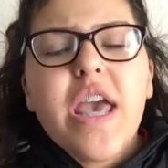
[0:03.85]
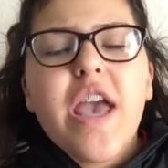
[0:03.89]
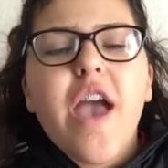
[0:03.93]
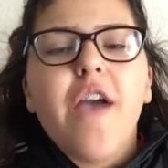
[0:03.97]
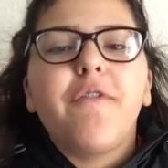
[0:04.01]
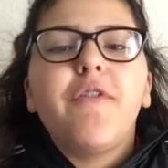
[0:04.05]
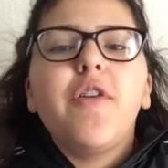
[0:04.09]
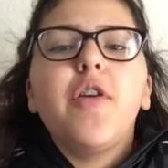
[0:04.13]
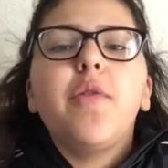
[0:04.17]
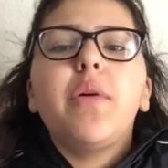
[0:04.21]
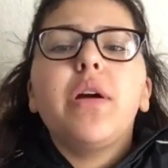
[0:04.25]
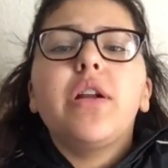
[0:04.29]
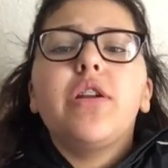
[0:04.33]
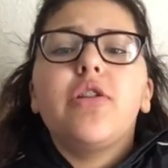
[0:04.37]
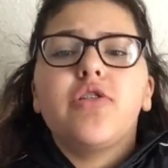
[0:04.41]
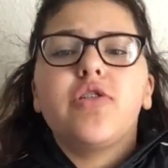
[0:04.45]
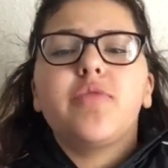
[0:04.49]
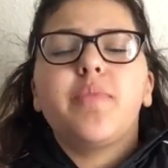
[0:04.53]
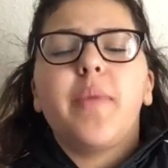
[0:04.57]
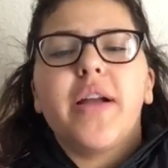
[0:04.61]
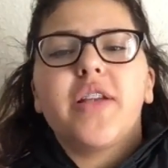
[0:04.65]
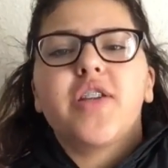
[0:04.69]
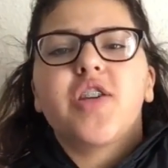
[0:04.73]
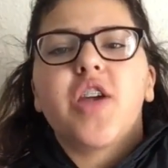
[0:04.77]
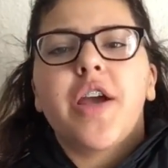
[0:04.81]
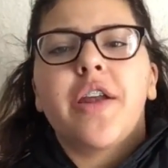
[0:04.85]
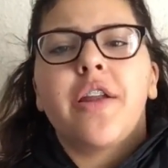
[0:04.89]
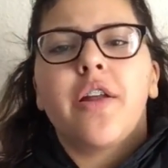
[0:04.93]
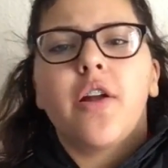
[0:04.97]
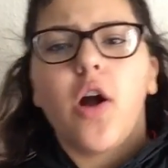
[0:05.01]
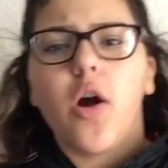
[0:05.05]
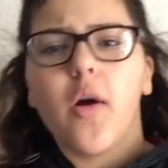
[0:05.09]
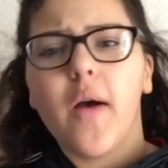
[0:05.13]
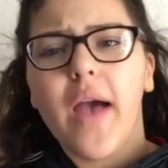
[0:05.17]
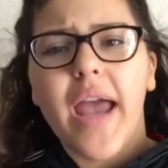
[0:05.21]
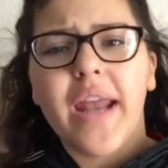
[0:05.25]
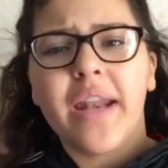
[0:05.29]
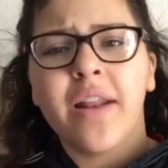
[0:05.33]
If you are new to my channel,
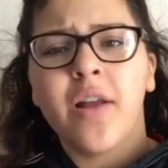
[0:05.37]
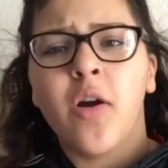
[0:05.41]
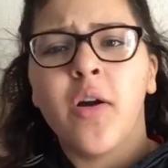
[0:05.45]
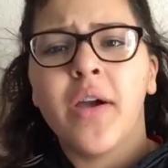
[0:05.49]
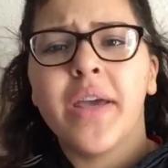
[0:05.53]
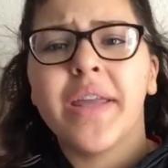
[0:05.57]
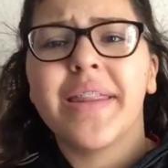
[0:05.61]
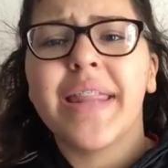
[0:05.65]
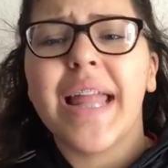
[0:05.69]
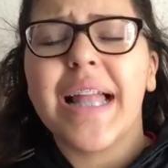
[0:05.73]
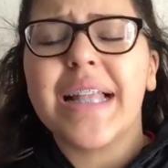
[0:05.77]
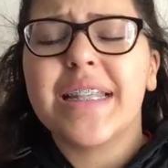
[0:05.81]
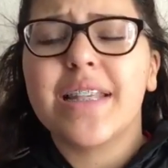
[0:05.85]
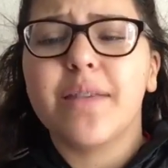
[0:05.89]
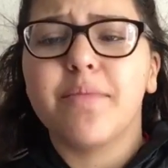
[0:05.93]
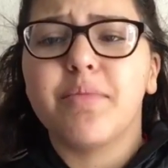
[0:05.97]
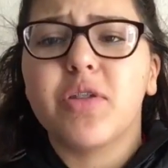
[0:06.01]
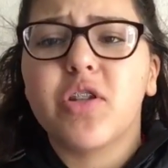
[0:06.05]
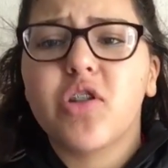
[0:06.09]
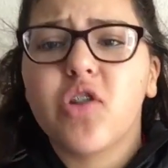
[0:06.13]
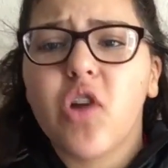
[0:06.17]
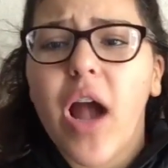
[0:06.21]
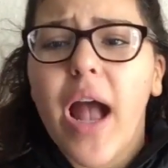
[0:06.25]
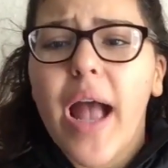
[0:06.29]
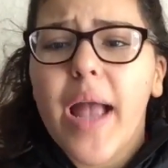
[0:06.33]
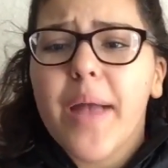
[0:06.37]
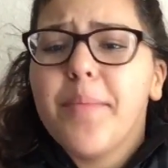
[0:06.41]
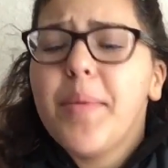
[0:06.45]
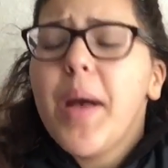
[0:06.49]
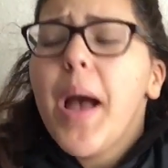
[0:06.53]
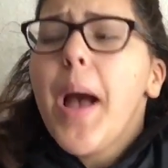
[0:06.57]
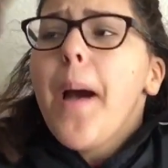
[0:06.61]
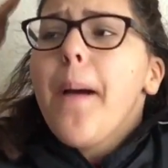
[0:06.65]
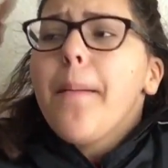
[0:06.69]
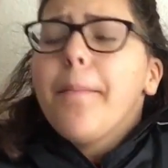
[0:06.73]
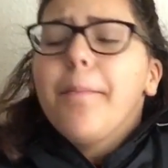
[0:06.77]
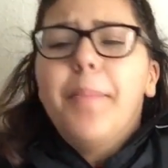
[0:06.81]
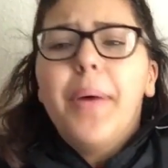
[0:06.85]
go ahead and go hit that subscribe
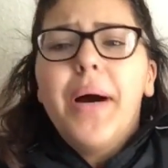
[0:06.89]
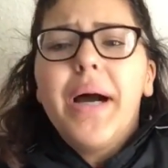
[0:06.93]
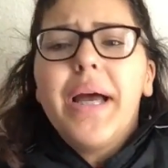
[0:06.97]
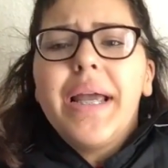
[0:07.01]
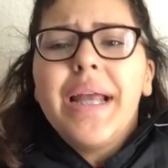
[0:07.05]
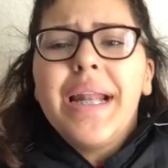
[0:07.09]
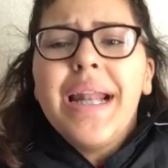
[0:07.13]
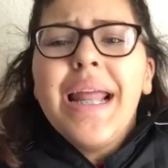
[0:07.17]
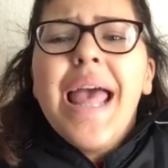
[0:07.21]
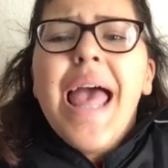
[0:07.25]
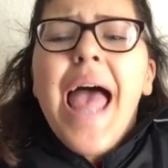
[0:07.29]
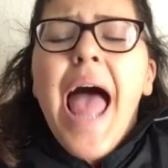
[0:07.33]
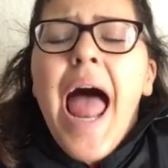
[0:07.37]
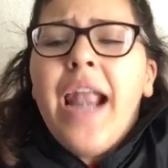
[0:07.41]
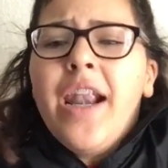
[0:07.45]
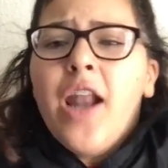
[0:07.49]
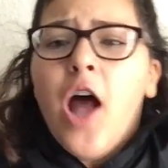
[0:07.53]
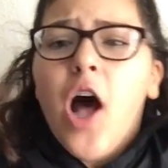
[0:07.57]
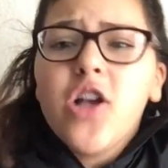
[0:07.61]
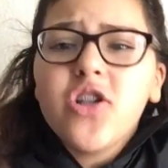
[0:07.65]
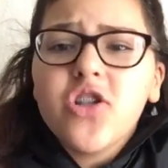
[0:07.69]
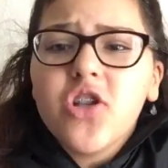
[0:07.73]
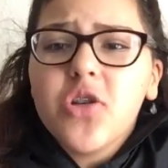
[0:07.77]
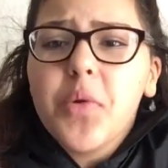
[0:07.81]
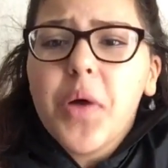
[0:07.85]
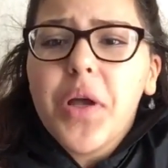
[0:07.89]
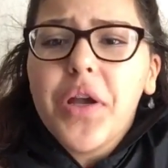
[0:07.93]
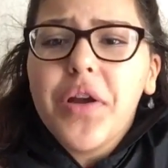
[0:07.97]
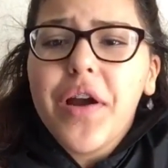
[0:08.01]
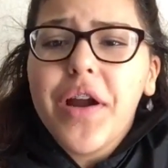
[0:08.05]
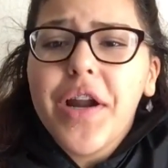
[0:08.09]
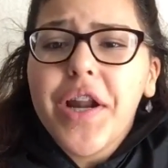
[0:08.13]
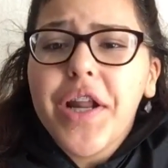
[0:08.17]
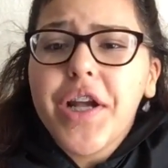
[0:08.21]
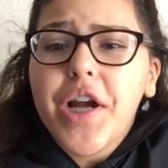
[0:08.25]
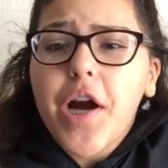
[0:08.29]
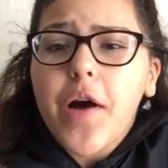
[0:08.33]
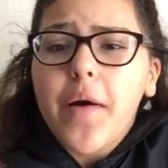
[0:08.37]
button. And also, while you're
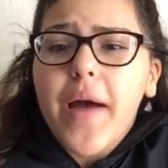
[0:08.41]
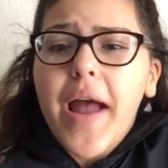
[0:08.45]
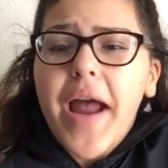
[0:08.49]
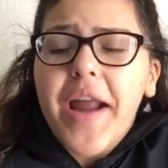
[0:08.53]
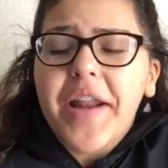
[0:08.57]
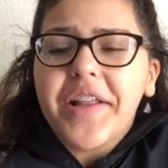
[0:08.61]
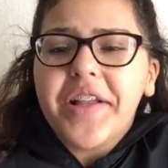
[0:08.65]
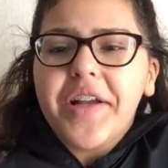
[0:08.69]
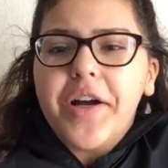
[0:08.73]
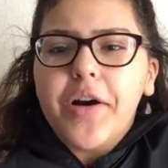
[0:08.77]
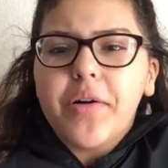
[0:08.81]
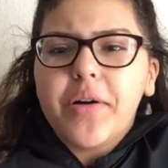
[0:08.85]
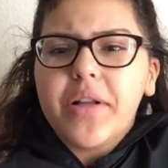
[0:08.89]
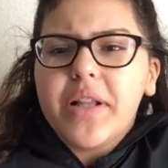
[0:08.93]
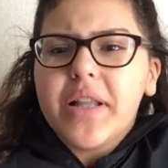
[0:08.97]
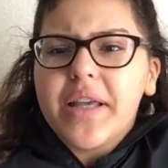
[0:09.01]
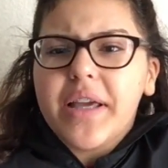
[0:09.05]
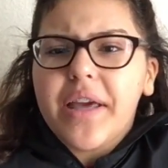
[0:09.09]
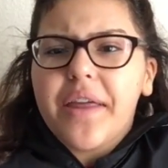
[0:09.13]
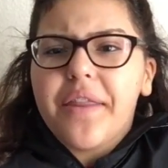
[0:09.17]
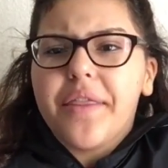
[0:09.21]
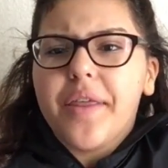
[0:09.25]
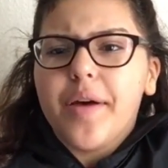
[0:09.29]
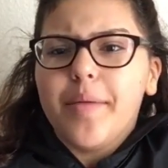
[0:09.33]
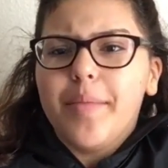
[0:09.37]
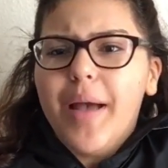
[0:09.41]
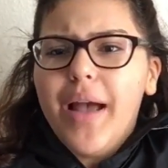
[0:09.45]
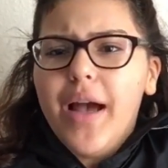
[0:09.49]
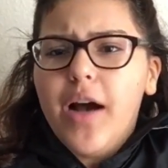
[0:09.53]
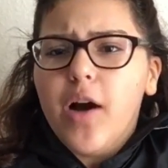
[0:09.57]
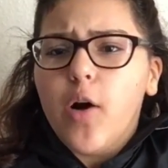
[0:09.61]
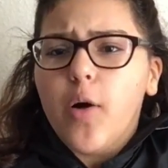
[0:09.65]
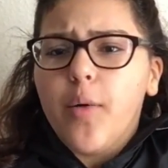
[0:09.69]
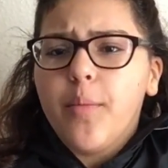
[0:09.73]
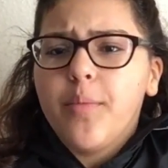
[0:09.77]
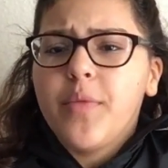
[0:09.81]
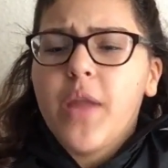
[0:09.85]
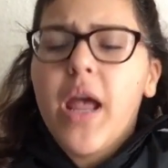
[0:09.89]
ready, go ahead and go click the
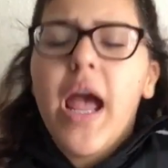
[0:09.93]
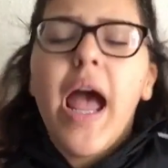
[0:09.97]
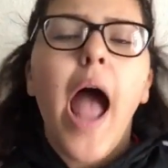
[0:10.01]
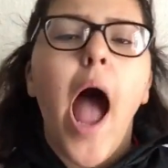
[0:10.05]
bell.